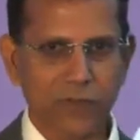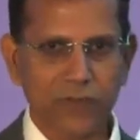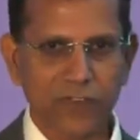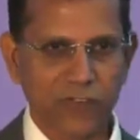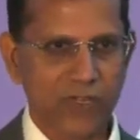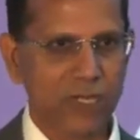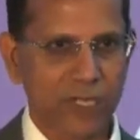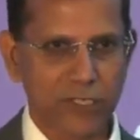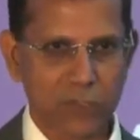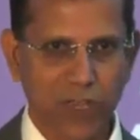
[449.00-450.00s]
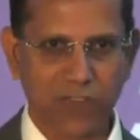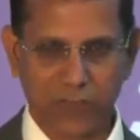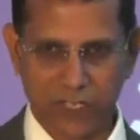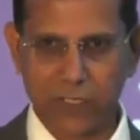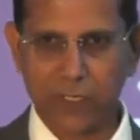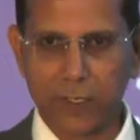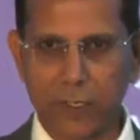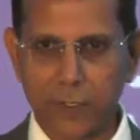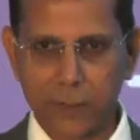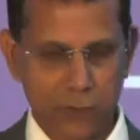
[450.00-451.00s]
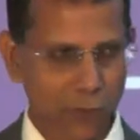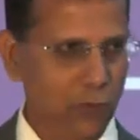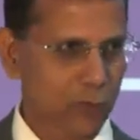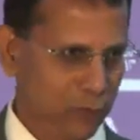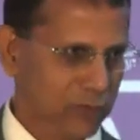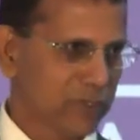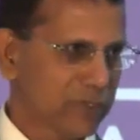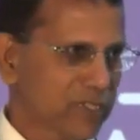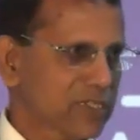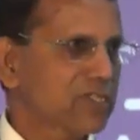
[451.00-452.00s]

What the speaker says: 50 million square feet. So this